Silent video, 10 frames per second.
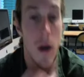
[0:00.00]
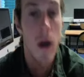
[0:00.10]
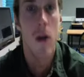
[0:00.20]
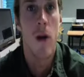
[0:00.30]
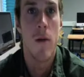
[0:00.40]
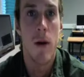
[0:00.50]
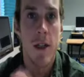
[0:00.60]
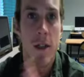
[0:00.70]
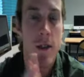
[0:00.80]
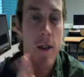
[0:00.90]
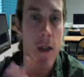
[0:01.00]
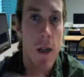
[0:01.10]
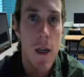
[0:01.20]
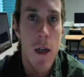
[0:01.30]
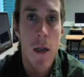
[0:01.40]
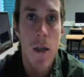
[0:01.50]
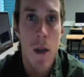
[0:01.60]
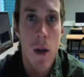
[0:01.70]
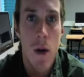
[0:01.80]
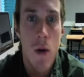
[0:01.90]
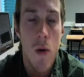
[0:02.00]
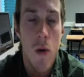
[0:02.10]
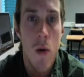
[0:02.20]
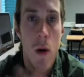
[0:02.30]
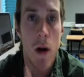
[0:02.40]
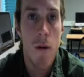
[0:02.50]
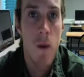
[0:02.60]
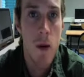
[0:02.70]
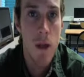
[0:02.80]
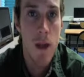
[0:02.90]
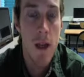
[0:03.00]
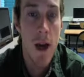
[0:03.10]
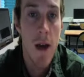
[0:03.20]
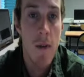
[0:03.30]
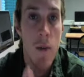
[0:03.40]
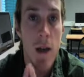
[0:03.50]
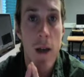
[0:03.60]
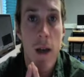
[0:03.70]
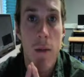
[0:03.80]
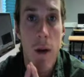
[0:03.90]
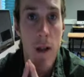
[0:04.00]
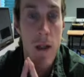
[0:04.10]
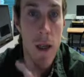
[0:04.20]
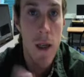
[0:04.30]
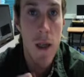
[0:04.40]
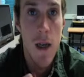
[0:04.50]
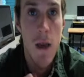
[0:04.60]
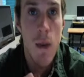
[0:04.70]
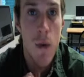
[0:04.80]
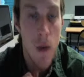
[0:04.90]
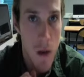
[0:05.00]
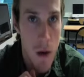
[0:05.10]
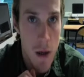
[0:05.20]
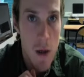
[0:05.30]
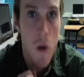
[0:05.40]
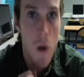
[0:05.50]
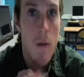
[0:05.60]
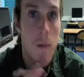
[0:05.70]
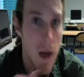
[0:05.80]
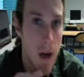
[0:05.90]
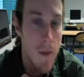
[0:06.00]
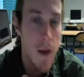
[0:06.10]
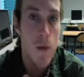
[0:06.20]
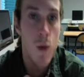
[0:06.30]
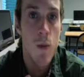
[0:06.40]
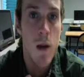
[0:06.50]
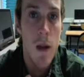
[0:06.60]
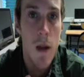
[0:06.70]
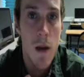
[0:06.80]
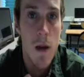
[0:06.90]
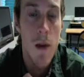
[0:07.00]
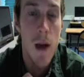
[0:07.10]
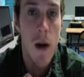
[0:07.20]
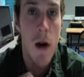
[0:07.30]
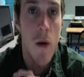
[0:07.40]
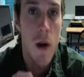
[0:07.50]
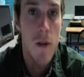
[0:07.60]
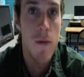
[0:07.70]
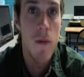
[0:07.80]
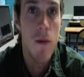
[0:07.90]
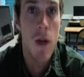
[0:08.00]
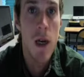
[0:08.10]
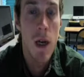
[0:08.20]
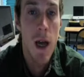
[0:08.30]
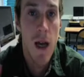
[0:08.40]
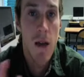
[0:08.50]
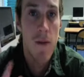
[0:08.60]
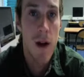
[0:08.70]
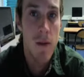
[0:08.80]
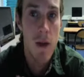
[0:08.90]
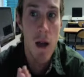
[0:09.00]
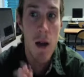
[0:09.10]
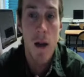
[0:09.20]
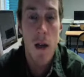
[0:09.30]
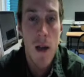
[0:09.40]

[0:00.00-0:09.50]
Aloha, Marius. So, unfortunately, I have a meeting in Marseille at 3:30, so I may not be able to make our rendezvous at 5 o'clock.